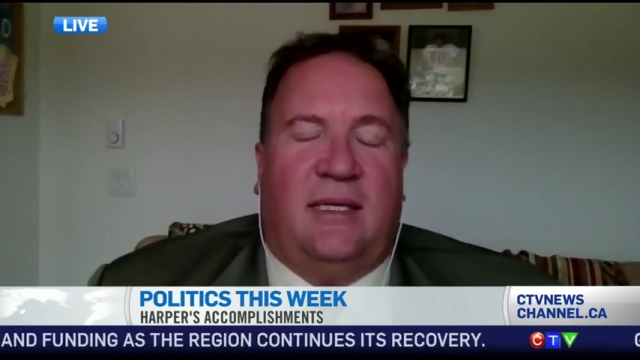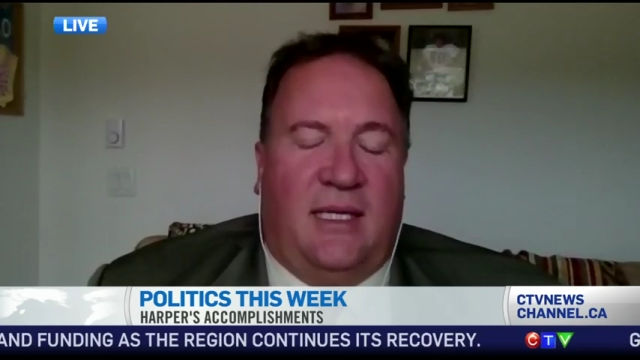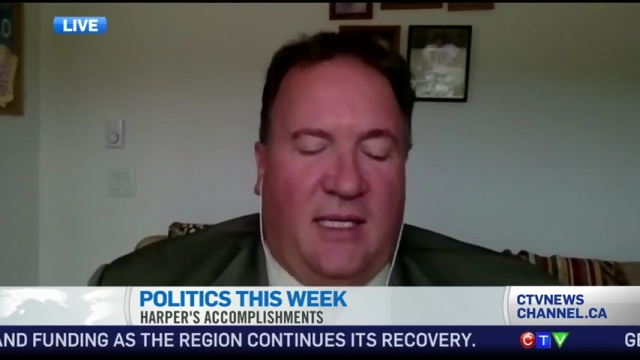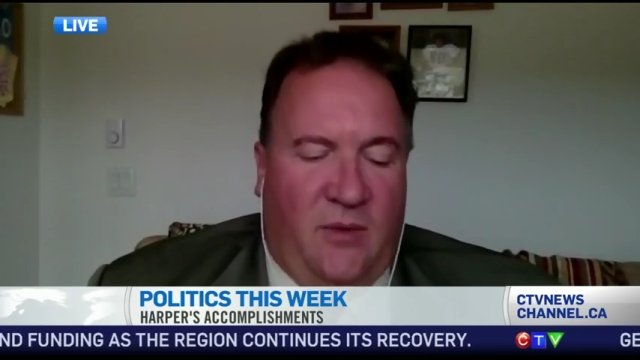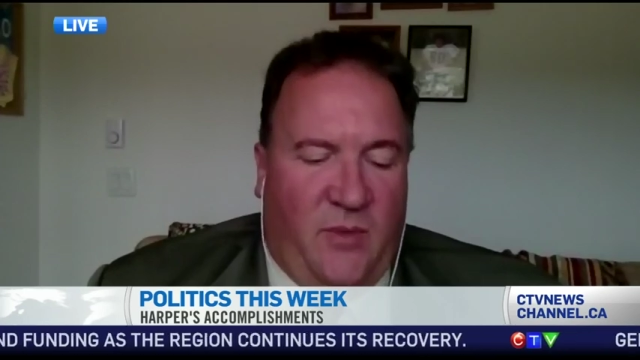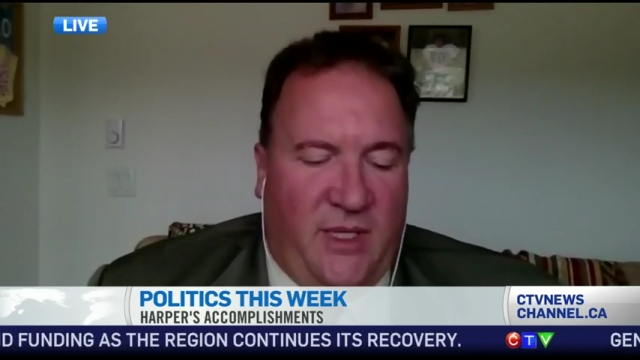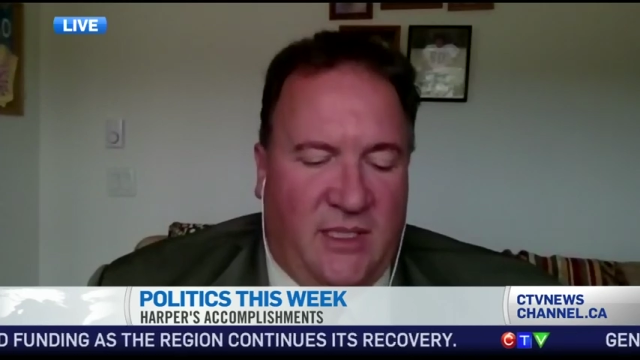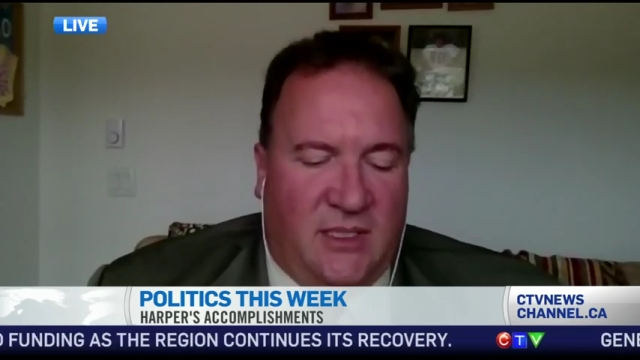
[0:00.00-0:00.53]

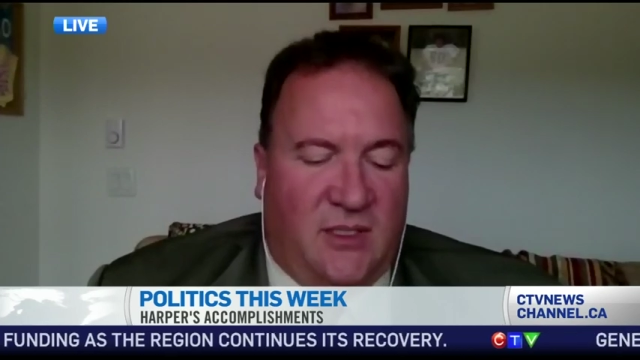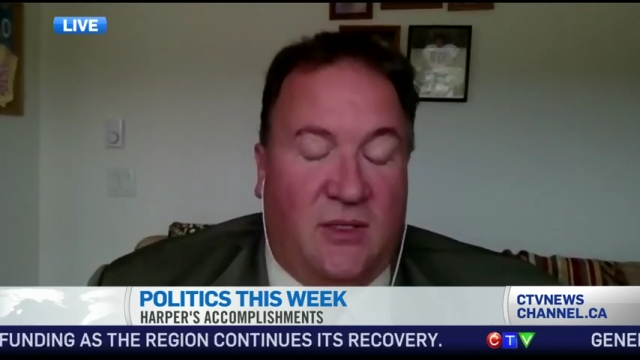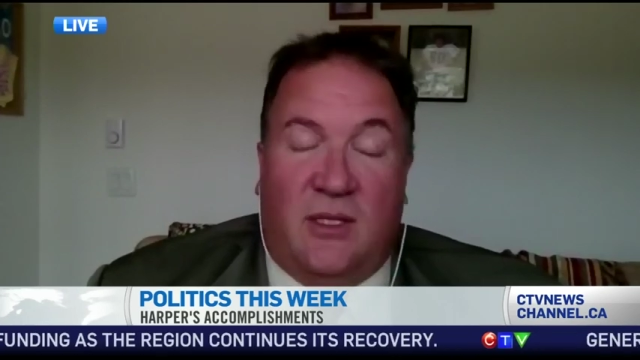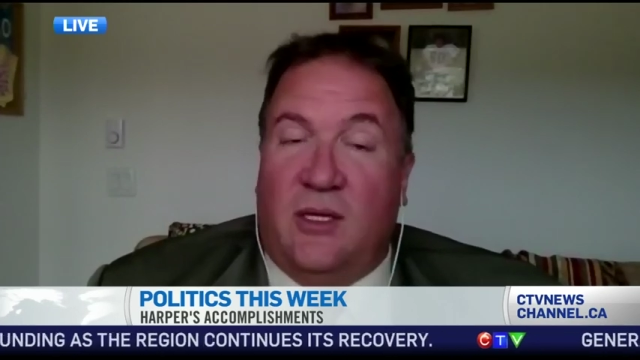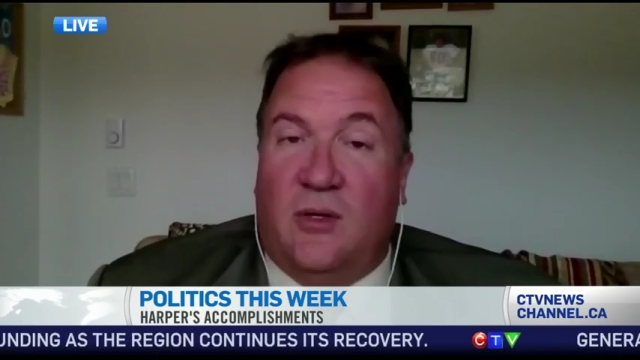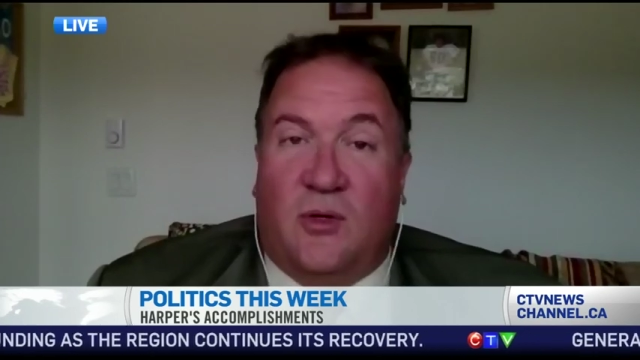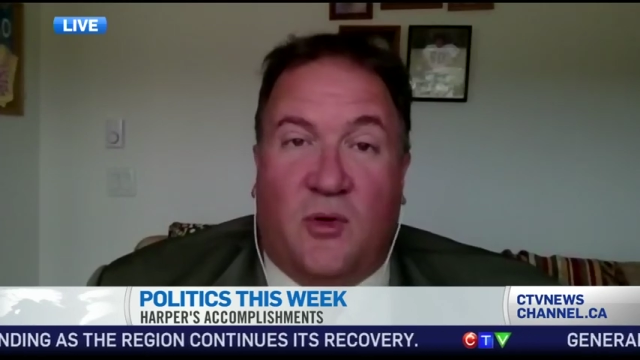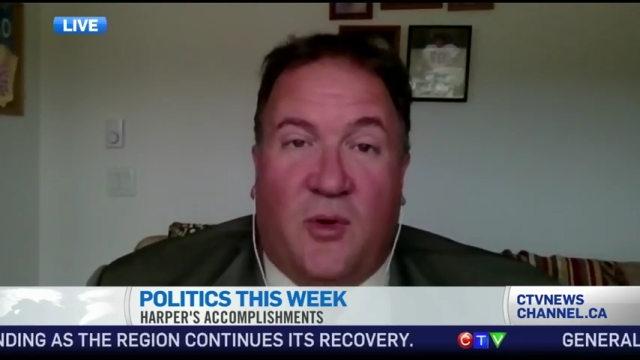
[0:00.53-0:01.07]
he went to
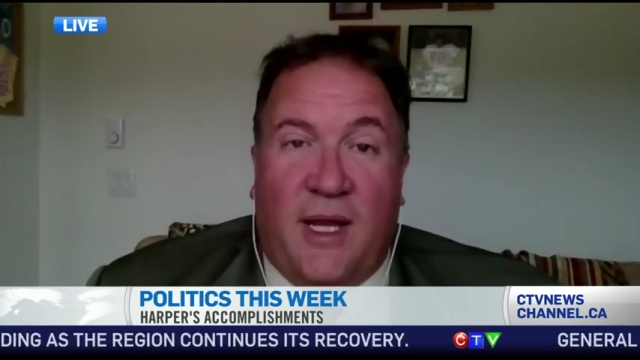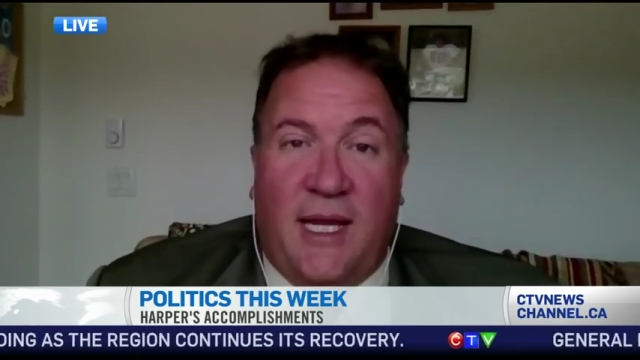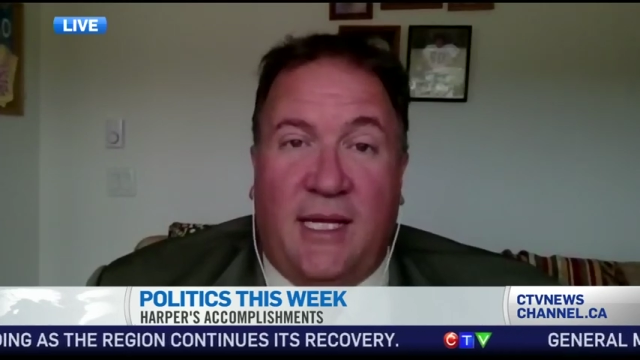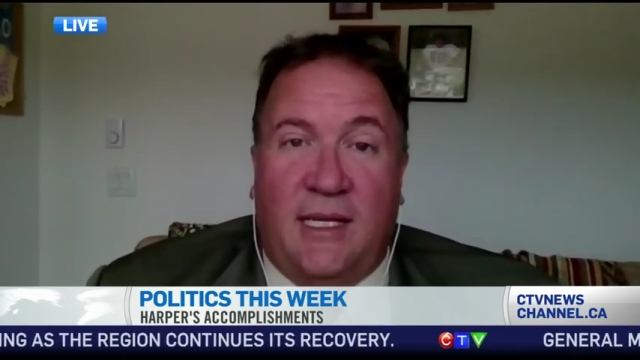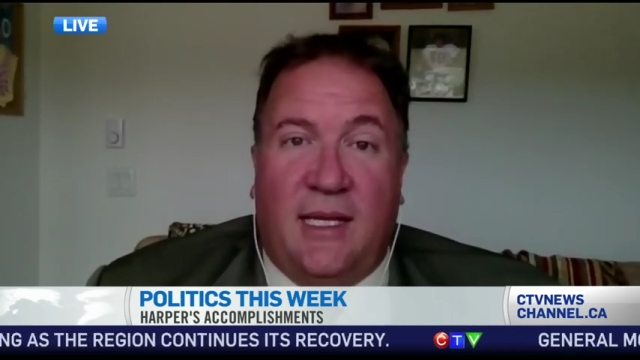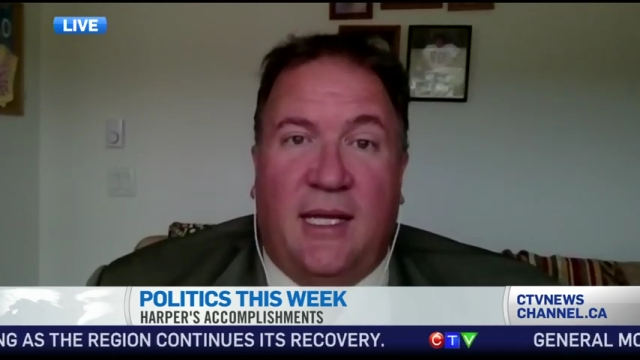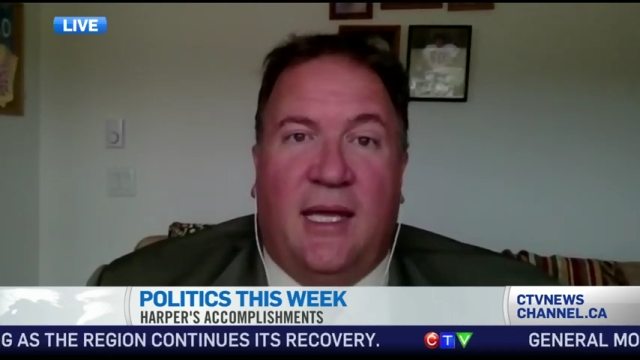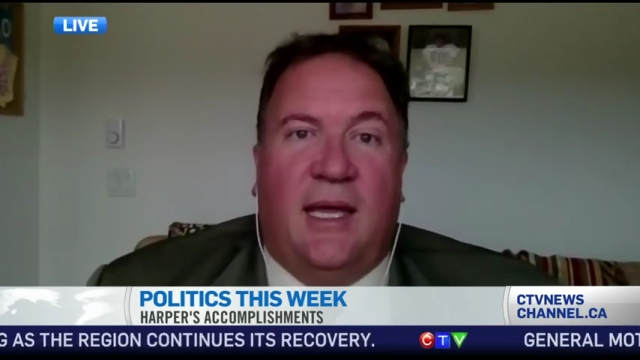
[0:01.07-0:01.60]
the
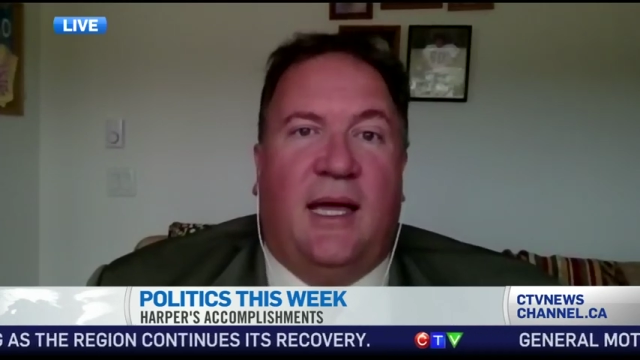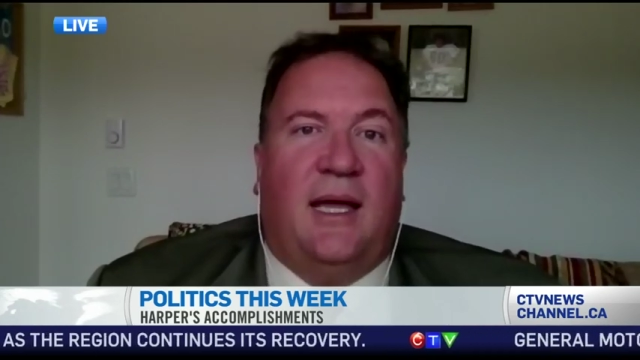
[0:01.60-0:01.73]
Ukraine.